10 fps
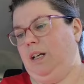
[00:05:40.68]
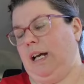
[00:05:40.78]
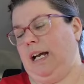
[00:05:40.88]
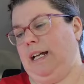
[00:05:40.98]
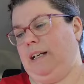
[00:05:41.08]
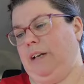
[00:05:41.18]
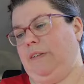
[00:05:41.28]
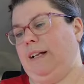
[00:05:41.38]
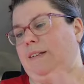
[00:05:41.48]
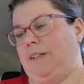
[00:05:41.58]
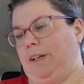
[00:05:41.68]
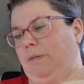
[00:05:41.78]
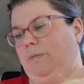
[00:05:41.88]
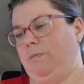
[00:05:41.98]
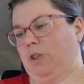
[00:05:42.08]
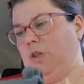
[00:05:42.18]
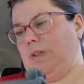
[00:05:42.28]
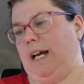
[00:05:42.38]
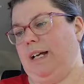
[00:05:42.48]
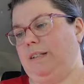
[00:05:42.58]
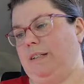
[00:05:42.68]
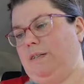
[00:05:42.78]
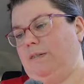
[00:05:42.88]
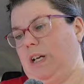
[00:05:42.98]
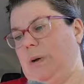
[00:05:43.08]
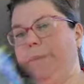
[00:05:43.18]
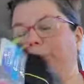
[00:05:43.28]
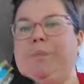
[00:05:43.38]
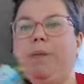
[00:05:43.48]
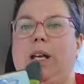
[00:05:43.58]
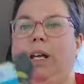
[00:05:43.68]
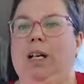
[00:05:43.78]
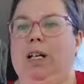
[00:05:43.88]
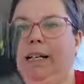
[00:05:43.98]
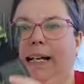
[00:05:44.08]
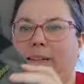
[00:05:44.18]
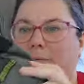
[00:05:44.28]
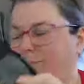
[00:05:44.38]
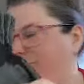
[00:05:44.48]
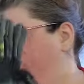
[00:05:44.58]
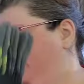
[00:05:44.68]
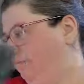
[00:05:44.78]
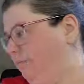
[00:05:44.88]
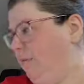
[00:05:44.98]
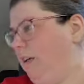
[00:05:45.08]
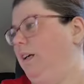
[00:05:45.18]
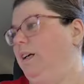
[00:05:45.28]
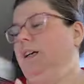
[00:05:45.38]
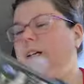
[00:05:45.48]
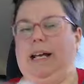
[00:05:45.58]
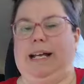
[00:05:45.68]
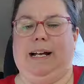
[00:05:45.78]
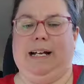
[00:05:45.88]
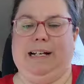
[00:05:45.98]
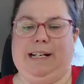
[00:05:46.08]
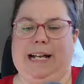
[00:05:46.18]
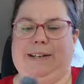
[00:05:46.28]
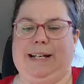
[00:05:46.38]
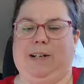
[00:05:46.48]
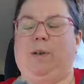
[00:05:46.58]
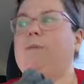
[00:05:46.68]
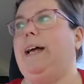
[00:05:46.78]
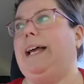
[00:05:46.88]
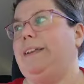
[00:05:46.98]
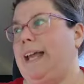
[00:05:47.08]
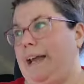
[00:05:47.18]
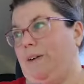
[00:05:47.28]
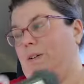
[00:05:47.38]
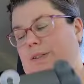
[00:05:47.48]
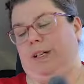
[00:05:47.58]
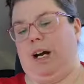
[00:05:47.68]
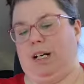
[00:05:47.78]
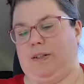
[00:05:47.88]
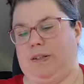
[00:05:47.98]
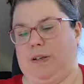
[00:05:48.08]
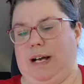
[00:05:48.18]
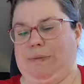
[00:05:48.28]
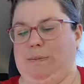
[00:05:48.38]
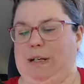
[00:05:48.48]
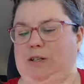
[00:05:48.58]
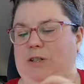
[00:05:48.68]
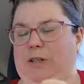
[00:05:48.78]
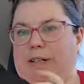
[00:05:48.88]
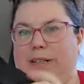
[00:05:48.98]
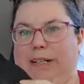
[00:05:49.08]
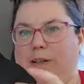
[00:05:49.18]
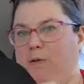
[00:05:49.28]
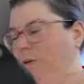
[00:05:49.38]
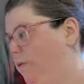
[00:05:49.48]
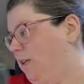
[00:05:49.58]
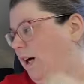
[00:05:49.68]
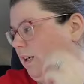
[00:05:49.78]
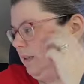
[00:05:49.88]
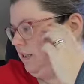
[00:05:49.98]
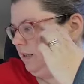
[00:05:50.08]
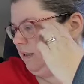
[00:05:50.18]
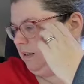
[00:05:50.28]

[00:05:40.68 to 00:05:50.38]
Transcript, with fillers: And that's their shoe size. So, yeah. Yeah, and, I don't like the ankle socks, so I have to make sure it's the crew socks.